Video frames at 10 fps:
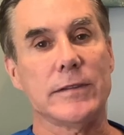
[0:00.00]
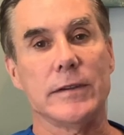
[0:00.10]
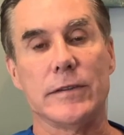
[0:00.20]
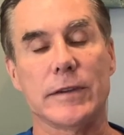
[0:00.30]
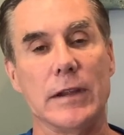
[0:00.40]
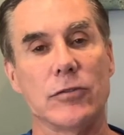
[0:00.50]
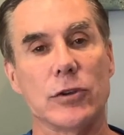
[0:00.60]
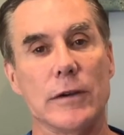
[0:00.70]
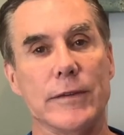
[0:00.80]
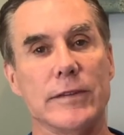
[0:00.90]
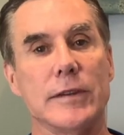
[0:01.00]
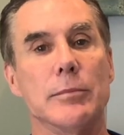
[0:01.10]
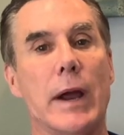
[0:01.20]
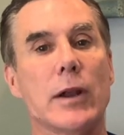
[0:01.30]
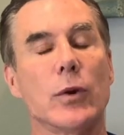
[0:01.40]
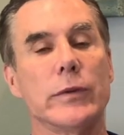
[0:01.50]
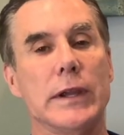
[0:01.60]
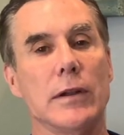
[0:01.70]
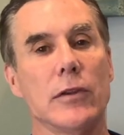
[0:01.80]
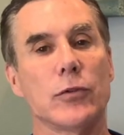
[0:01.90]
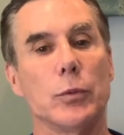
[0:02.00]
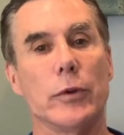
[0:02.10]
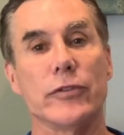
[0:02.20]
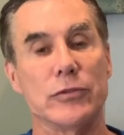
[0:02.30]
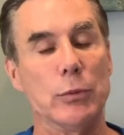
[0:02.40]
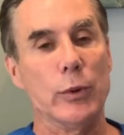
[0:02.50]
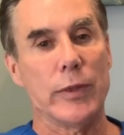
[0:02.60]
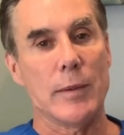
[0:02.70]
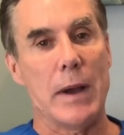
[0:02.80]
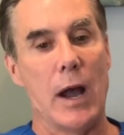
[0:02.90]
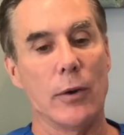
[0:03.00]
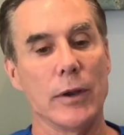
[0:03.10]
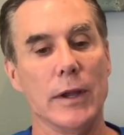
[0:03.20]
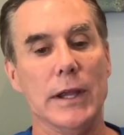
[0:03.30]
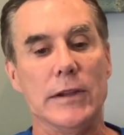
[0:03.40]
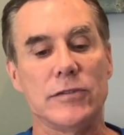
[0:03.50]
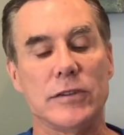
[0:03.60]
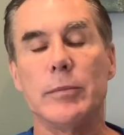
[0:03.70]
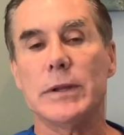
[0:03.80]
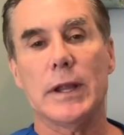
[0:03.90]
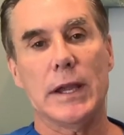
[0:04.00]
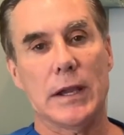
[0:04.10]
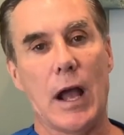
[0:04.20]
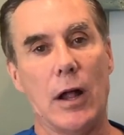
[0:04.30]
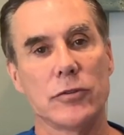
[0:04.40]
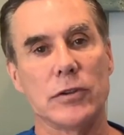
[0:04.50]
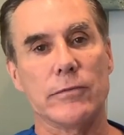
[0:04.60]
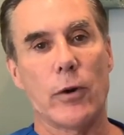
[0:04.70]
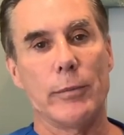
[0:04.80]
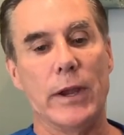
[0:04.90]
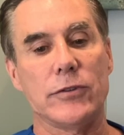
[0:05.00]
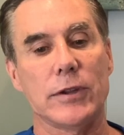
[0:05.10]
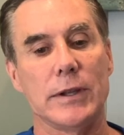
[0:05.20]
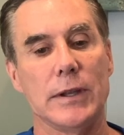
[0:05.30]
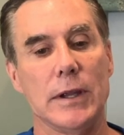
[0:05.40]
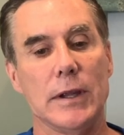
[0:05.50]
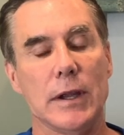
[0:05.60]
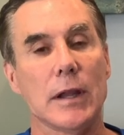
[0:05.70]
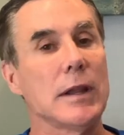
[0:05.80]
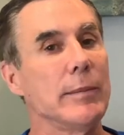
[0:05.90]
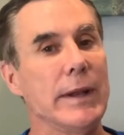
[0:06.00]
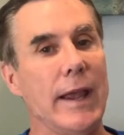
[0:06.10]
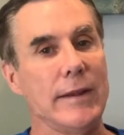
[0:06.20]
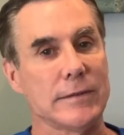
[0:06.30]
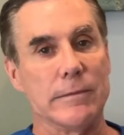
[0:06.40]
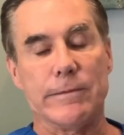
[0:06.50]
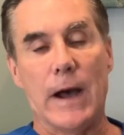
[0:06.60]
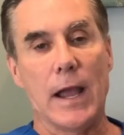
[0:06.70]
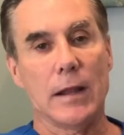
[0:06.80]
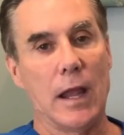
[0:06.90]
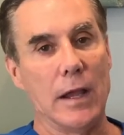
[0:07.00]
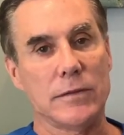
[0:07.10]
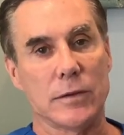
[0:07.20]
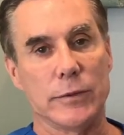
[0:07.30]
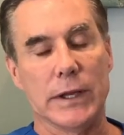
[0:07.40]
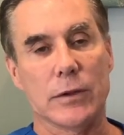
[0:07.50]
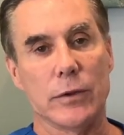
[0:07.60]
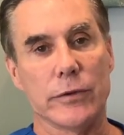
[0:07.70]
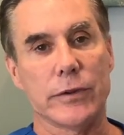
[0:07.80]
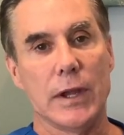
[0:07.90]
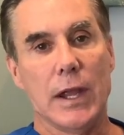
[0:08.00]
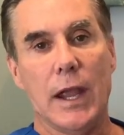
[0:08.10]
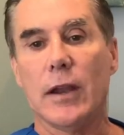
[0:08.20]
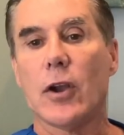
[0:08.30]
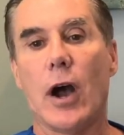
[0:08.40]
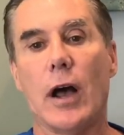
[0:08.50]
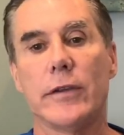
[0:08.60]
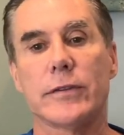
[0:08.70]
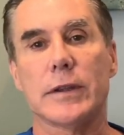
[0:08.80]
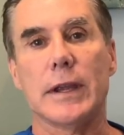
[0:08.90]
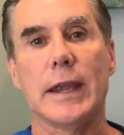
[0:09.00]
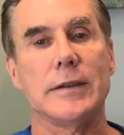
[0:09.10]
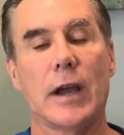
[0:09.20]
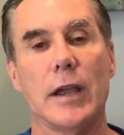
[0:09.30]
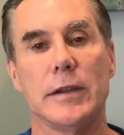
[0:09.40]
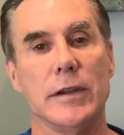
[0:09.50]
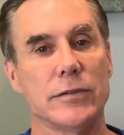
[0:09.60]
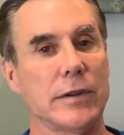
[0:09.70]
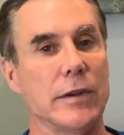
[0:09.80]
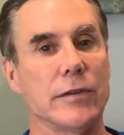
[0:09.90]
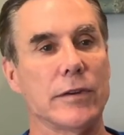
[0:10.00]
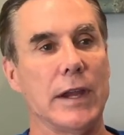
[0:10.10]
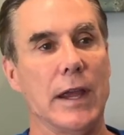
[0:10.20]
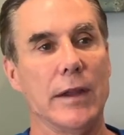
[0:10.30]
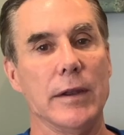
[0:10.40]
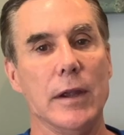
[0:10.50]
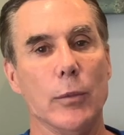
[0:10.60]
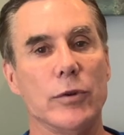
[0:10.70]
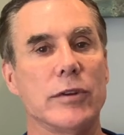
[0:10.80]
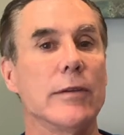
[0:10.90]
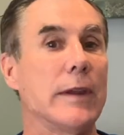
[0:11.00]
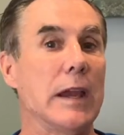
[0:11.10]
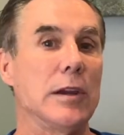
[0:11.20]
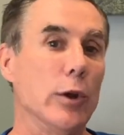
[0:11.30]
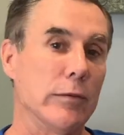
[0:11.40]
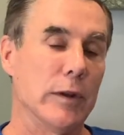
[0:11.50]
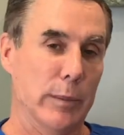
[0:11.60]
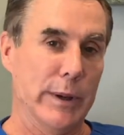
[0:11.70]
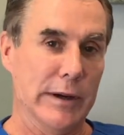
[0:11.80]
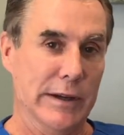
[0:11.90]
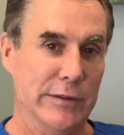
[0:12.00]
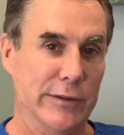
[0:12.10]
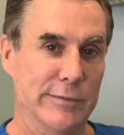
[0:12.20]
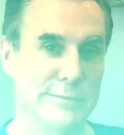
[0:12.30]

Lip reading: in the skin surface, the microneedles will smooth them out, stimulate collagen formation, eliminate some fine lines and wrinkles, and cause a tightness to the skin, which gives a youthful appearance.